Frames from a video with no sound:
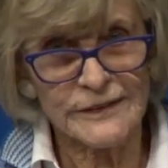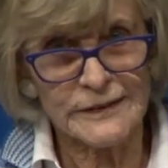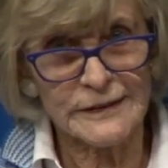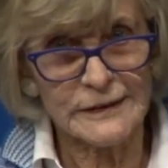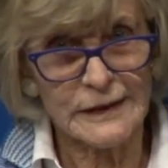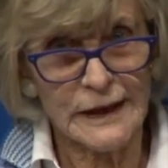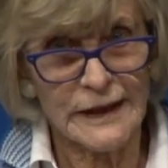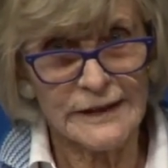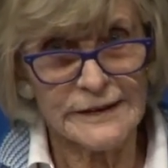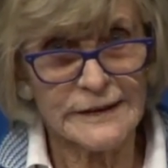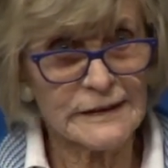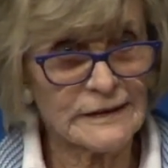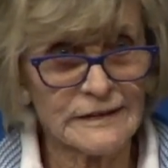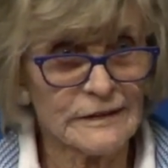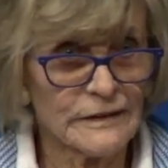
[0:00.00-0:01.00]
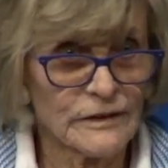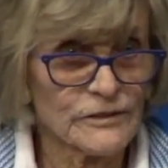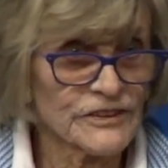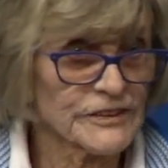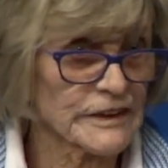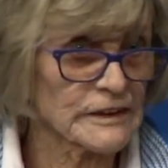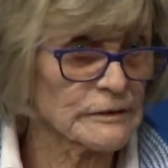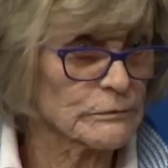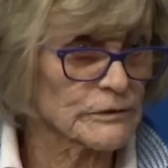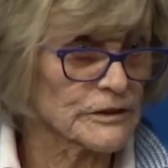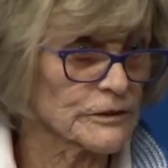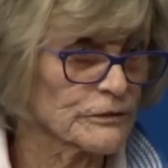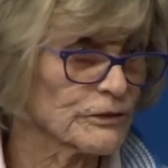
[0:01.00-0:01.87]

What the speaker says: And I think, you know, it sticks with you